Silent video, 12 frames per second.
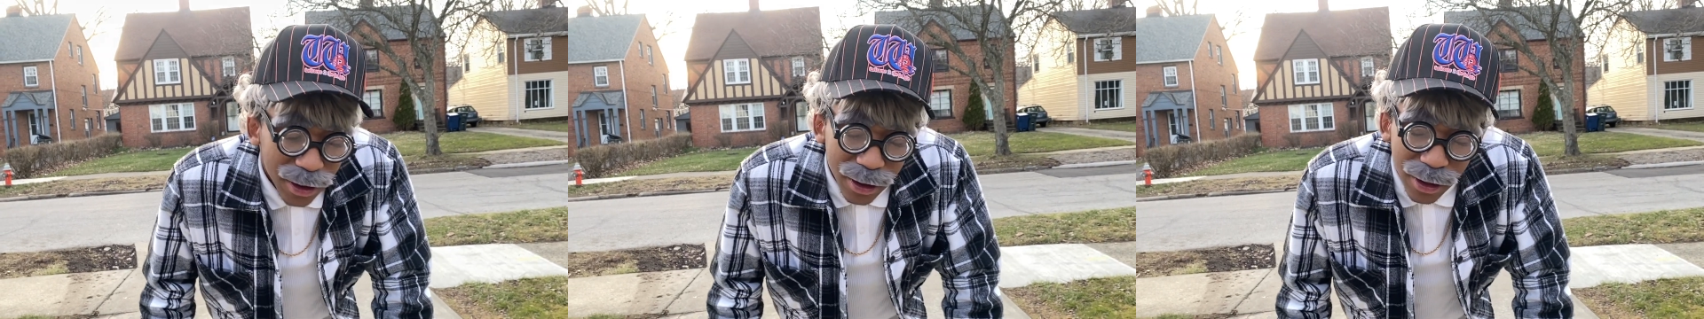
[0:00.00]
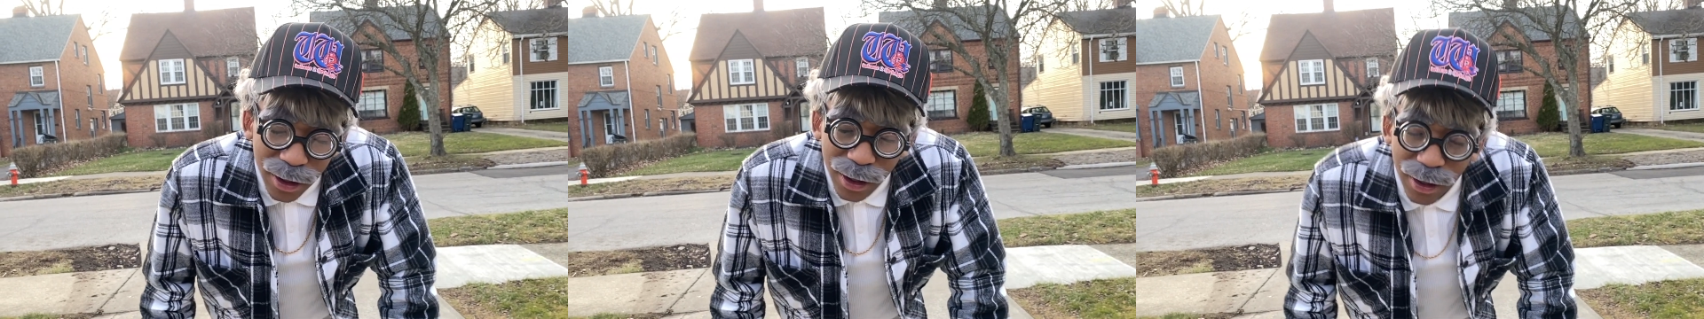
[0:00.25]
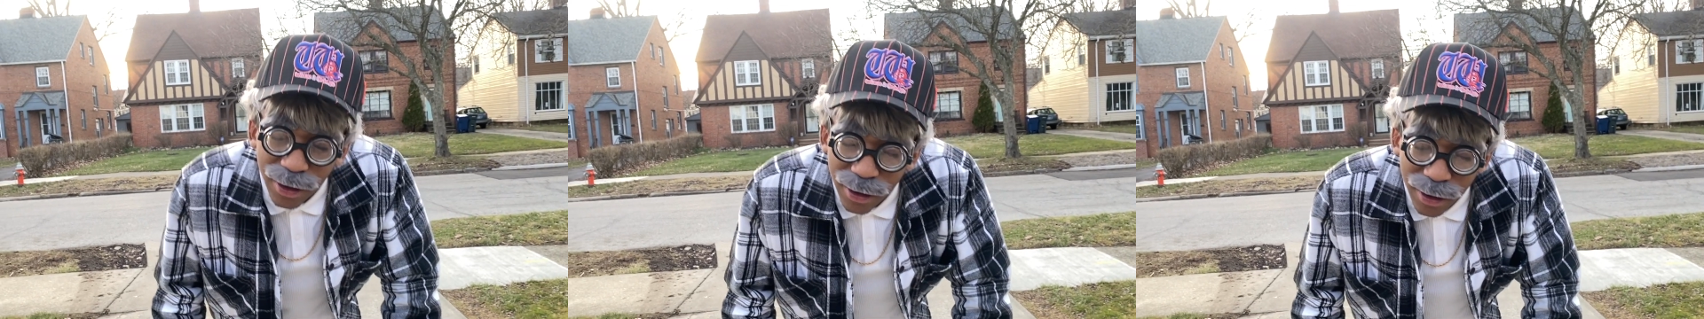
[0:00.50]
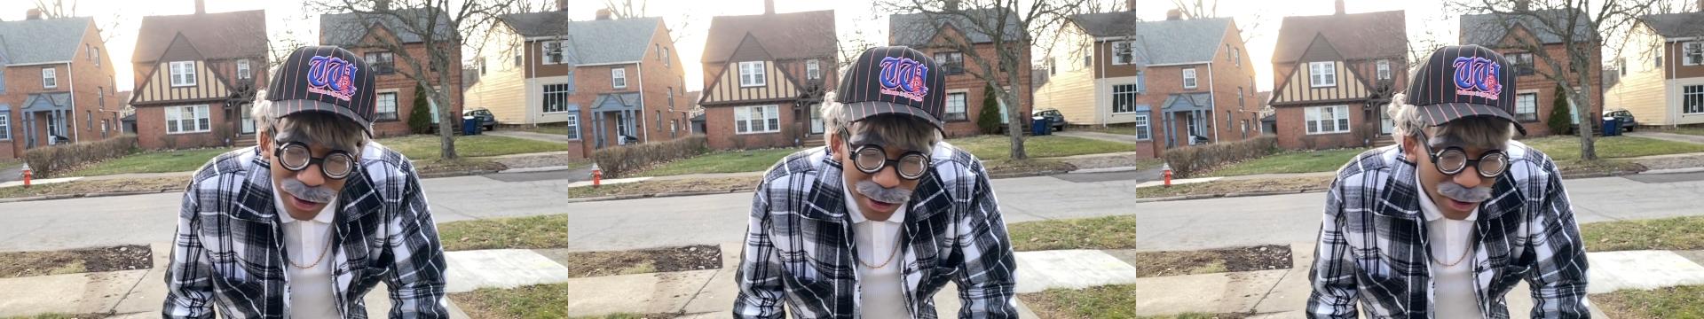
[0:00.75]
You take
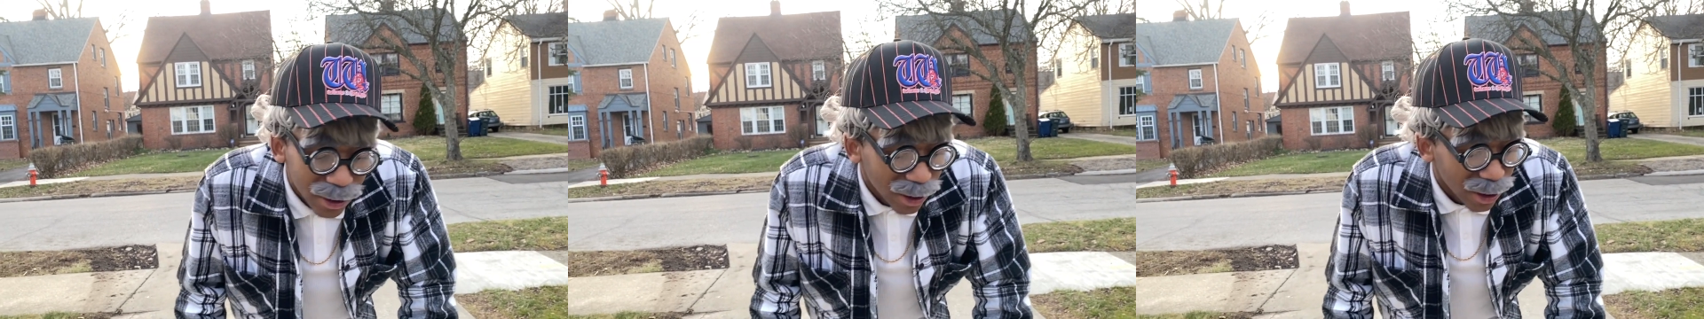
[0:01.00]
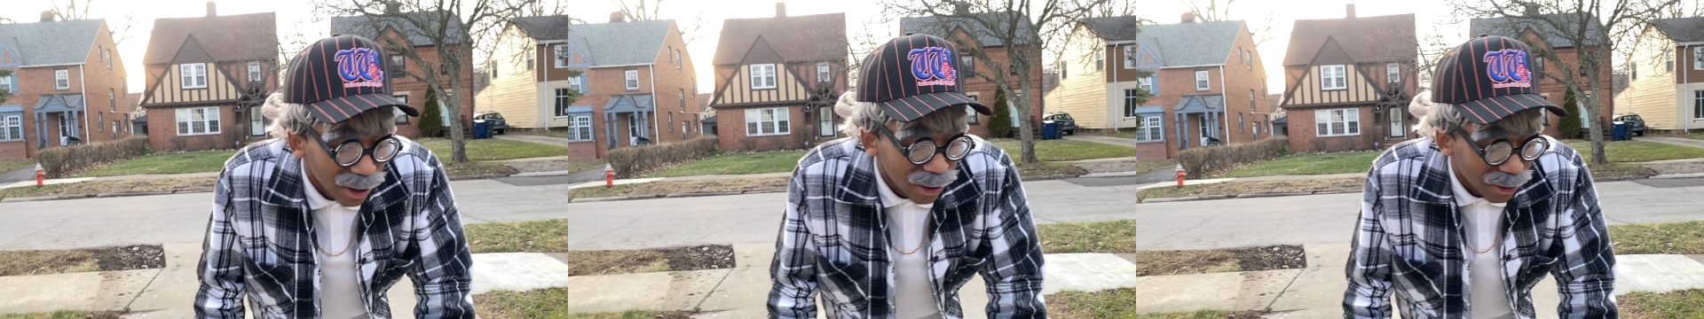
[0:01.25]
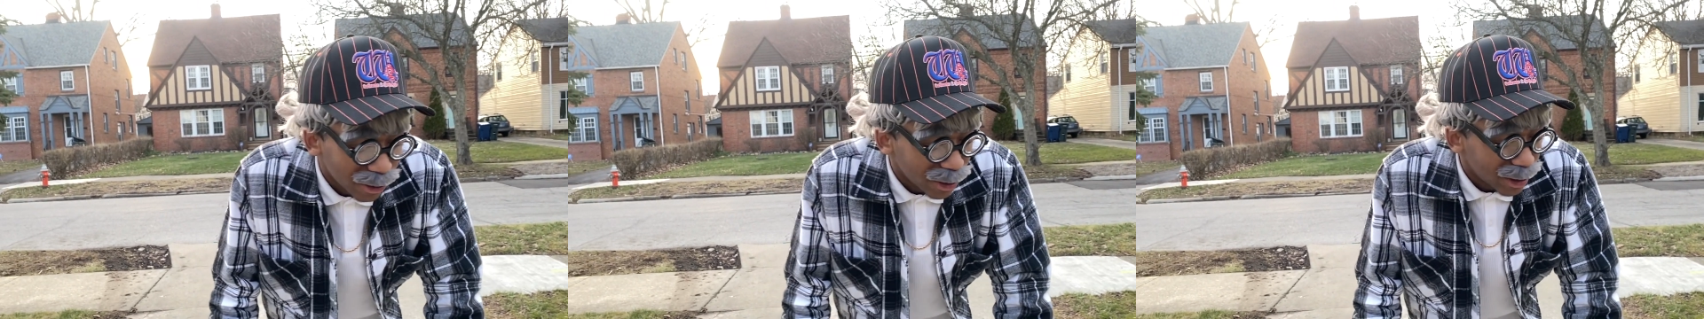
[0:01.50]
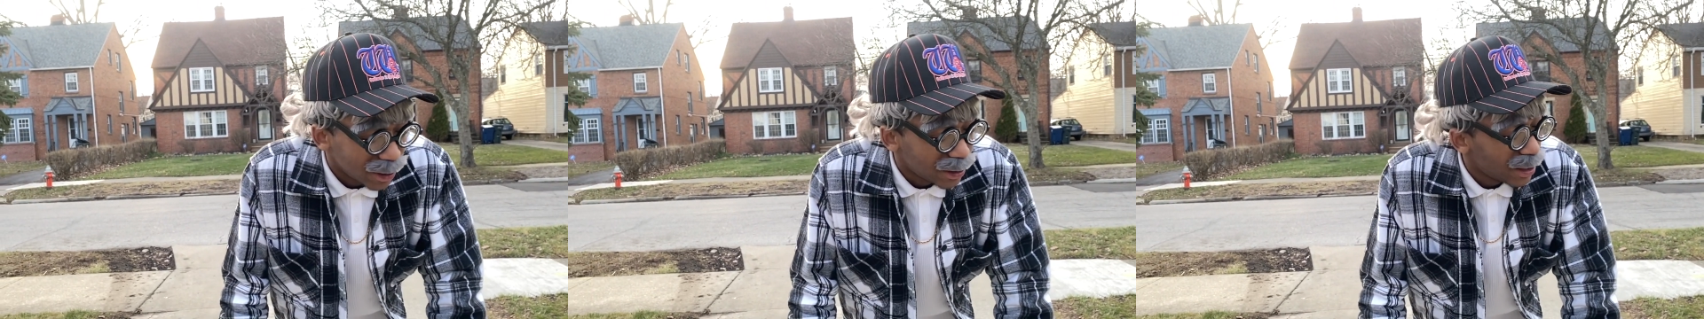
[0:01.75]
care of? Bruh. I
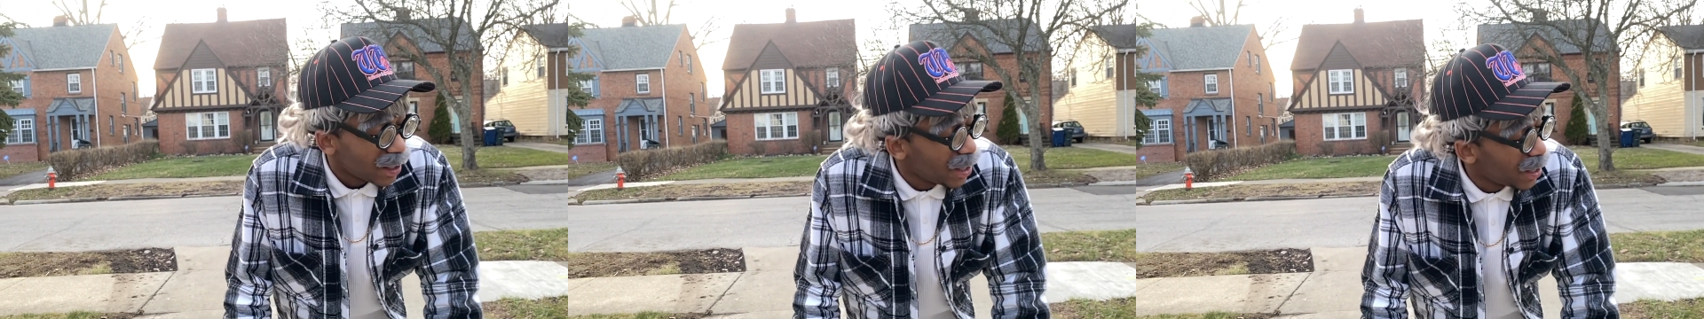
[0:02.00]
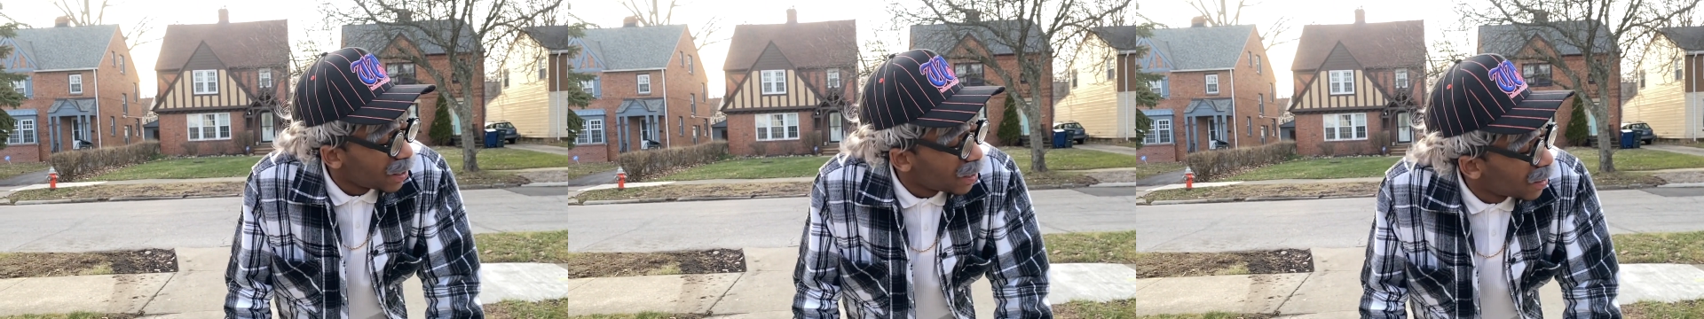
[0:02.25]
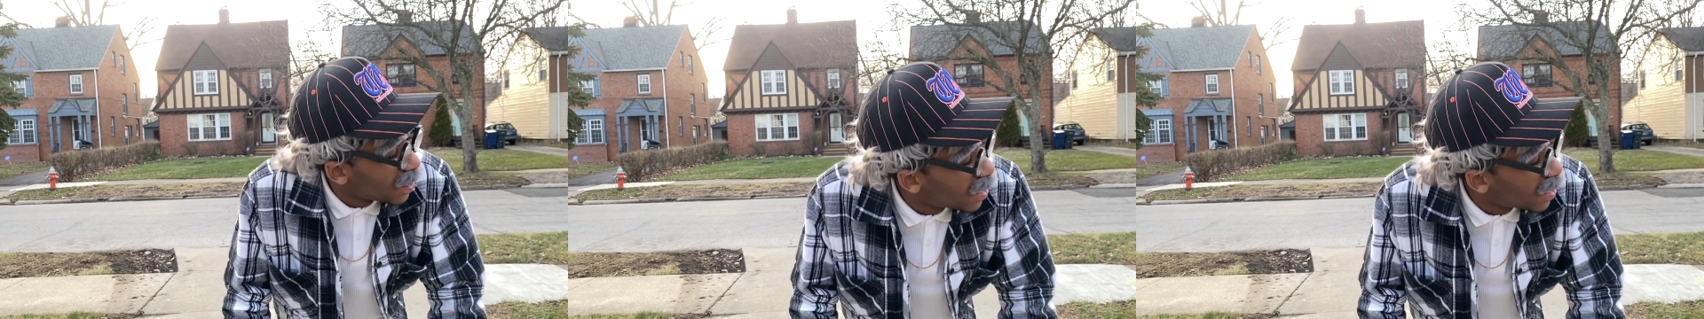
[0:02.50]
understand it now,